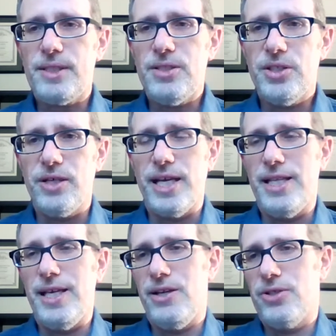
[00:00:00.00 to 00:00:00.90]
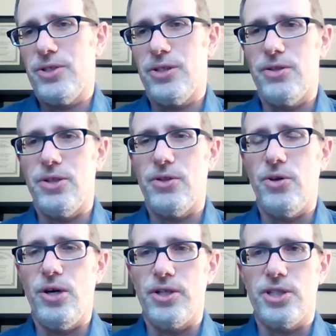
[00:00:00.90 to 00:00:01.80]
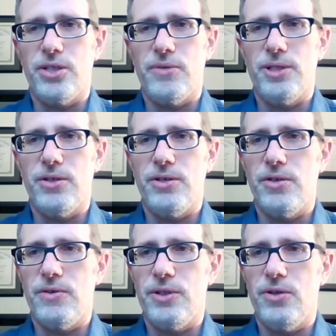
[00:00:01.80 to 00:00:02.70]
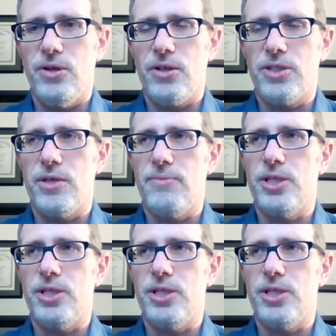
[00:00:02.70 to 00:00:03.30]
so, and then also the long term, we don't know the long term.